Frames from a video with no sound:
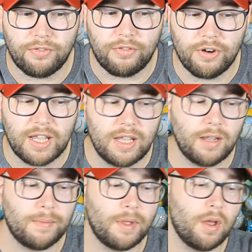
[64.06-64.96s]
free,
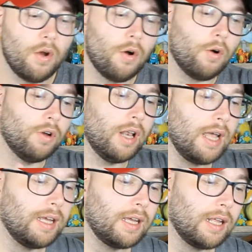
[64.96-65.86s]

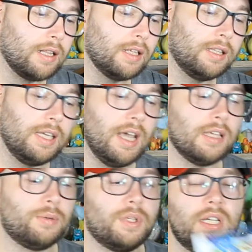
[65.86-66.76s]
unlike the
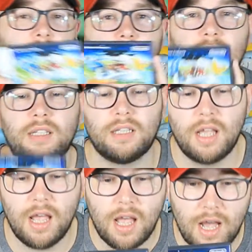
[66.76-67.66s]
DS, which
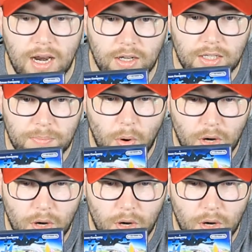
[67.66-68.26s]
is. I got this